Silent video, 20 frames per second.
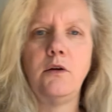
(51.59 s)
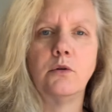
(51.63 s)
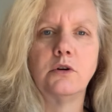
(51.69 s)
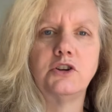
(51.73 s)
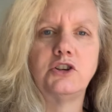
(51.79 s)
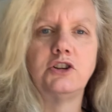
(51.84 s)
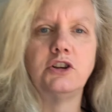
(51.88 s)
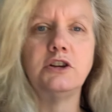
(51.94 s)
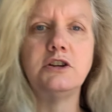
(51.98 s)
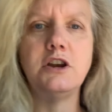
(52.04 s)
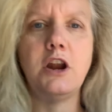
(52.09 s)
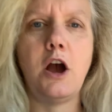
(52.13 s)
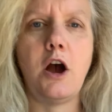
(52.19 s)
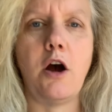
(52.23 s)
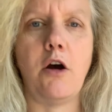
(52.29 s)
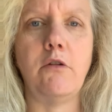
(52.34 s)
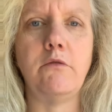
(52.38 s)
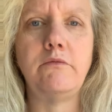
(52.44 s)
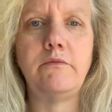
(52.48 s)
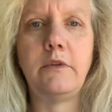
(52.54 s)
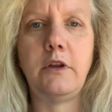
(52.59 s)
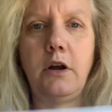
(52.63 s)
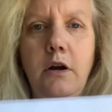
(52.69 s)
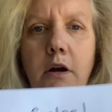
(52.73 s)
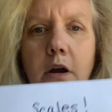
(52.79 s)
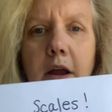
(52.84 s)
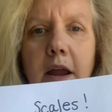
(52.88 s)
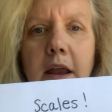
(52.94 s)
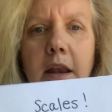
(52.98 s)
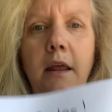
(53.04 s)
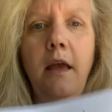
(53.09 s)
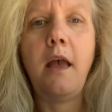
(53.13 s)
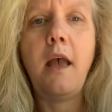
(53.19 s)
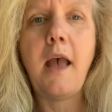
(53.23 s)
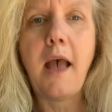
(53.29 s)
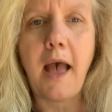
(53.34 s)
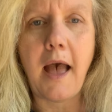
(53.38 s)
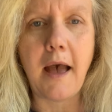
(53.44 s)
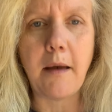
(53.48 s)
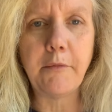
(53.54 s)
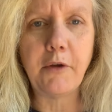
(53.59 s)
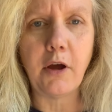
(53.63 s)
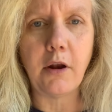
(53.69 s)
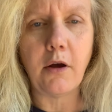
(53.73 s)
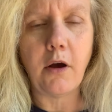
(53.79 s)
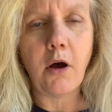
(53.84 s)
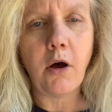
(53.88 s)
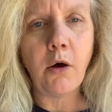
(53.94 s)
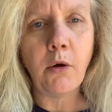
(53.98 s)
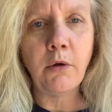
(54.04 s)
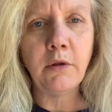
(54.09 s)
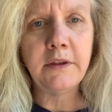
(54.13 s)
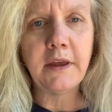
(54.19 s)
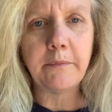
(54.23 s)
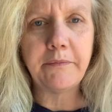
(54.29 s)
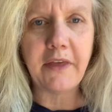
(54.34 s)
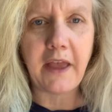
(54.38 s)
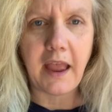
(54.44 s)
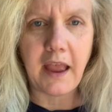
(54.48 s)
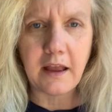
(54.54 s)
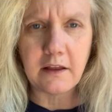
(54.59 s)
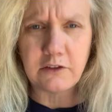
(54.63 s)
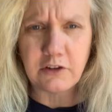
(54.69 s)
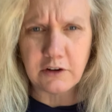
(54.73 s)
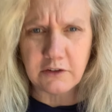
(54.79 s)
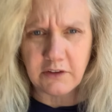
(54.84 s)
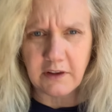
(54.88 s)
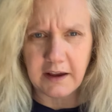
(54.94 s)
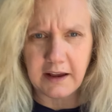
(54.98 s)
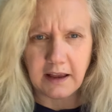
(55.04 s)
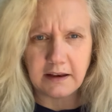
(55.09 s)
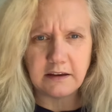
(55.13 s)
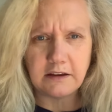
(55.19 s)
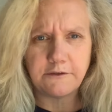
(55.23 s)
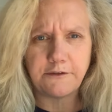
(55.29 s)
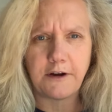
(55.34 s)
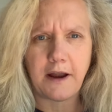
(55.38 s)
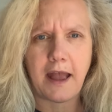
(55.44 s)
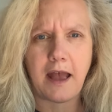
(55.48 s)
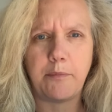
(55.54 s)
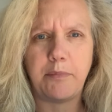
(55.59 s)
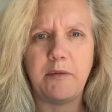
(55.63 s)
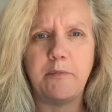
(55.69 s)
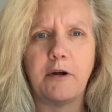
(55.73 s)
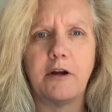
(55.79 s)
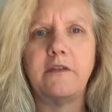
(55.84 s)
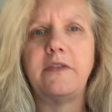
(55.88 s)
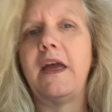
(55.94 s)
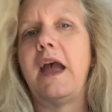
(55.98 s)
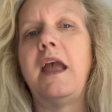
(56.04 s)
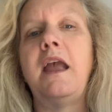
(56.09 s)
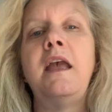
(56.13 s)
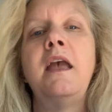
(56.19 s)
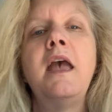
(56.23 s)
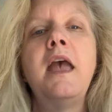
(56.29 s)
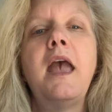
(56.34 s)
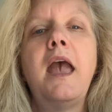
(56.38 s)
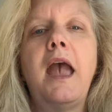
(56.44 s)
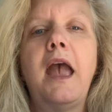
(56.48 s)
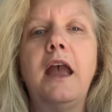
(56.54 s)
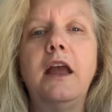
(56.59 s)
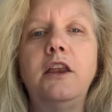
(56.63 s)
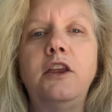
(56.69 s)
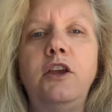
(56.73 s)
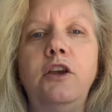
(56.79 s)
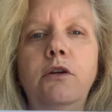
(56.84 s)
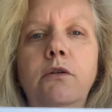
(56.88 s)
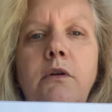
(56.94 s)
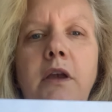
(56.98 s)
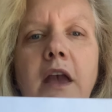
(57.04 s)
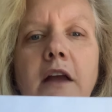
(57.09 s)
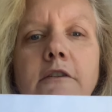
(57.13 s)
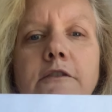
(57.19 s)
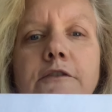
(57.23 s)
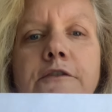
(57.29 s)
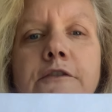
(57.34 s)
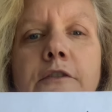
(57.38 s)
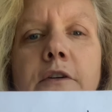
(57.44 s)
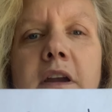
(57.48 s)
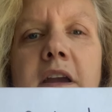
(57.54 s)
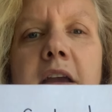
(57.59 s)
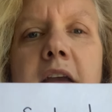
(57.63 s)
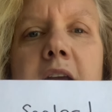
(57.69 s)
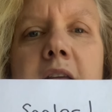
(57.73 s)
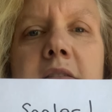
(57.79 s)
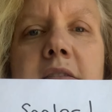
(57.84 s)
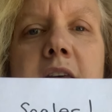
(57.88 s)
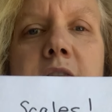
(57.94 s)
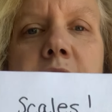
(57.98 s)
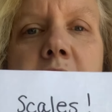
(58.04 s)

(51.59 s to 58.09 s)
or should know, all right? I'm going to hold up the answers like I did for Happy Birthday, and you can freeze the